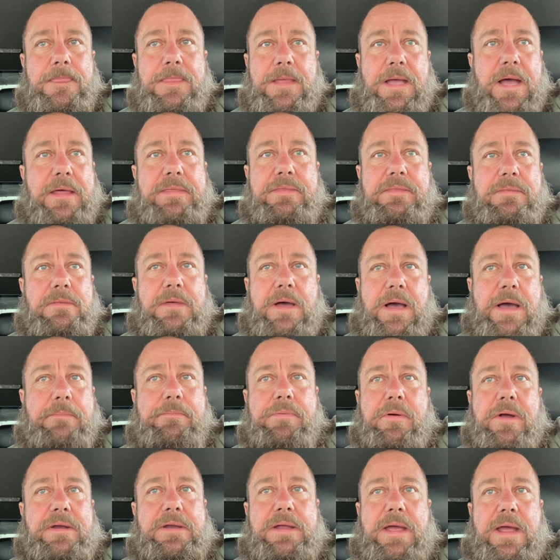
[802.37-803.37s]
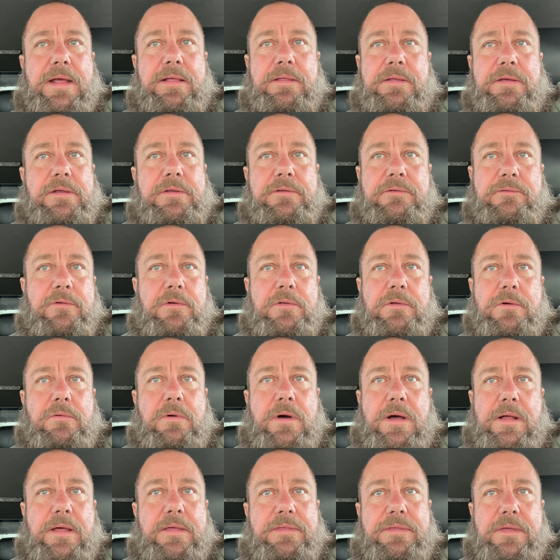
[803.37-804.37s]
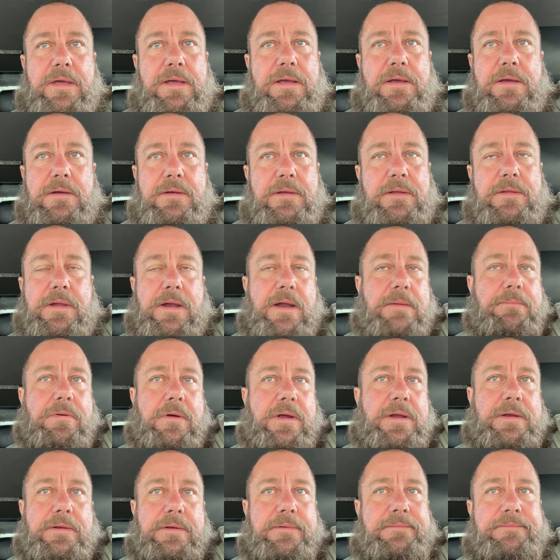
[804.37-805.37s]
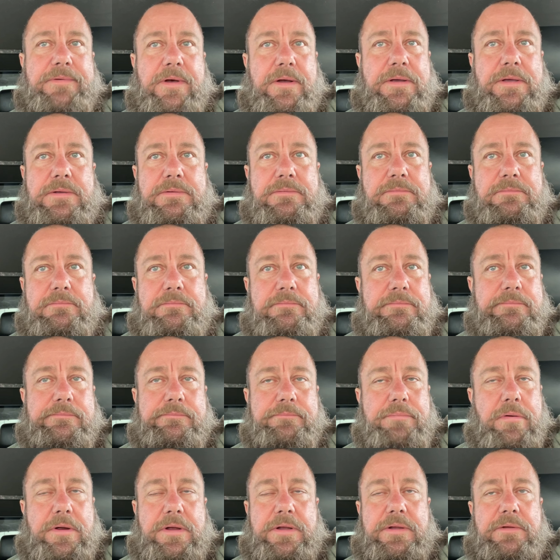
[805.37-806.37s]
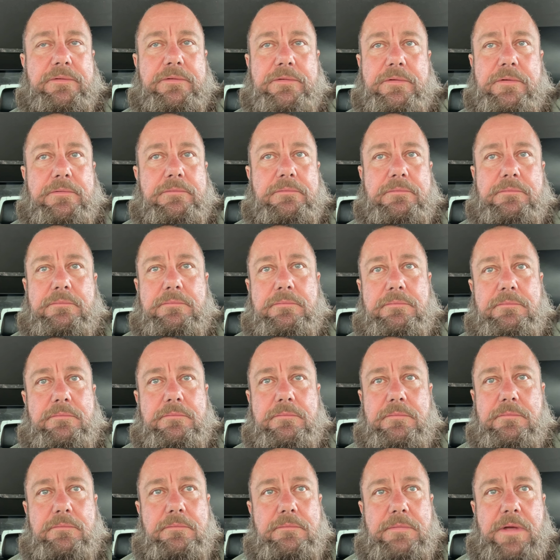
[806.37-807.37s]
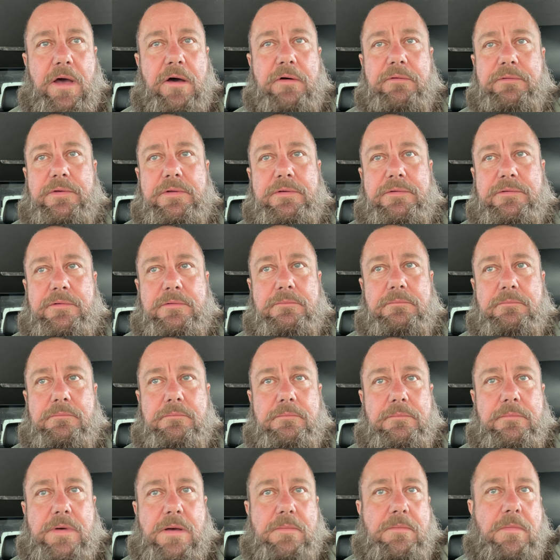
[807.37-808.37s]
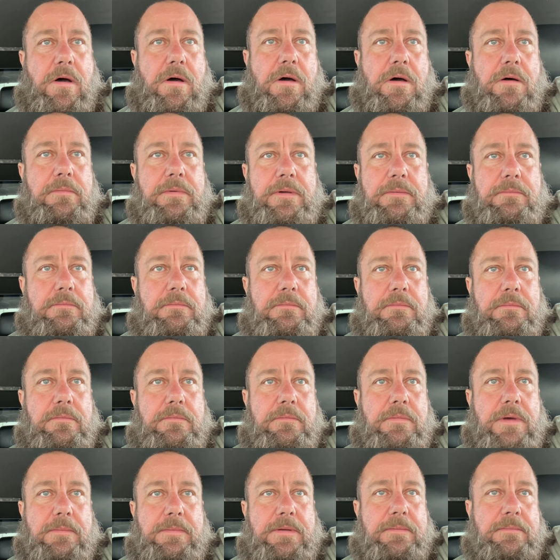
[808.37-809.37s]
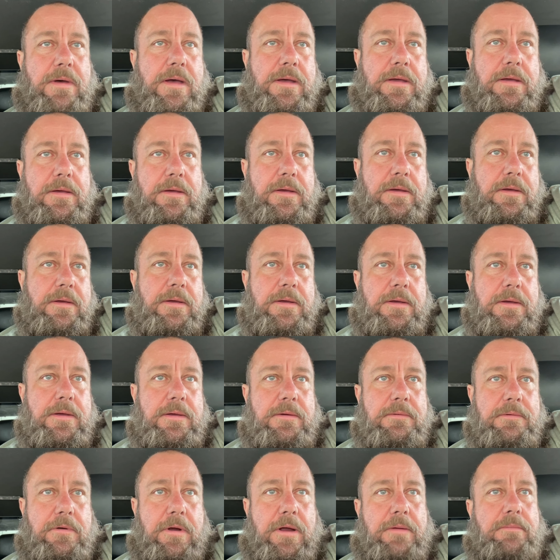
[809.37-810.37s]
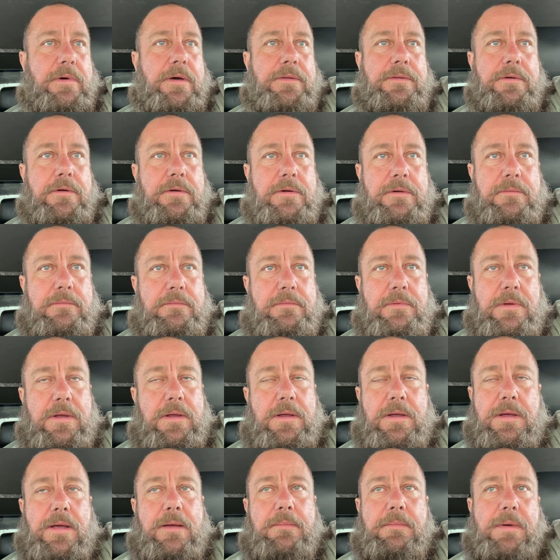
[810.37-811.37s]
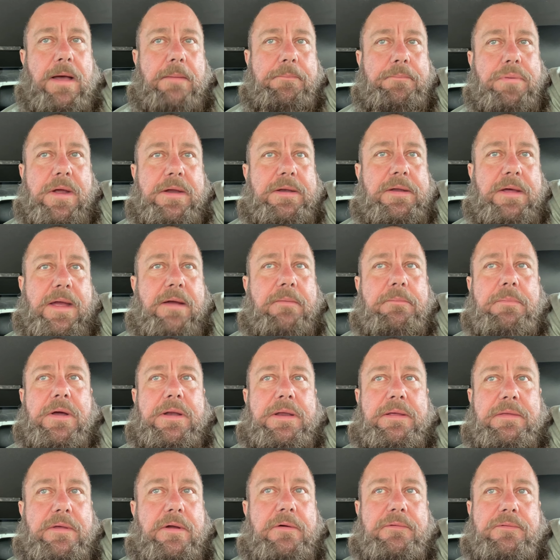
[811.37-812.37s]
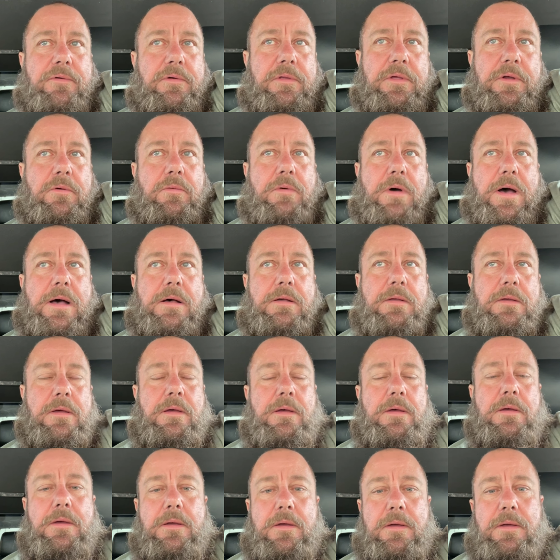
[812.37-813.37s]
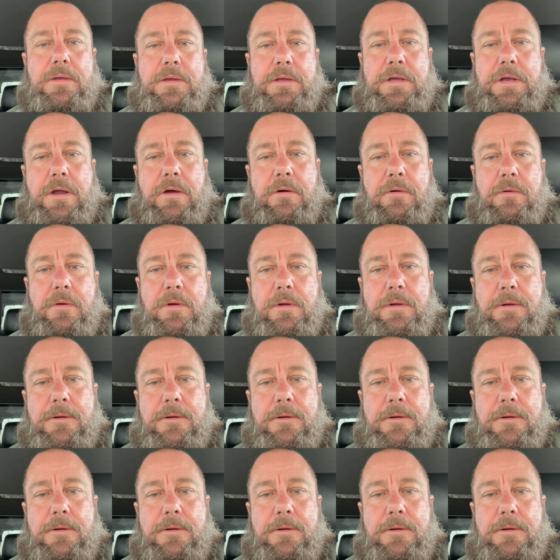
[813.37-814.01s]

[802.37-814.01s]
I prayed to aliens for a little while, I think. And then I prayed to fucking Prince and Elvis and my mom and, my grandmother. And I prayed to everybody there for a little while. You know,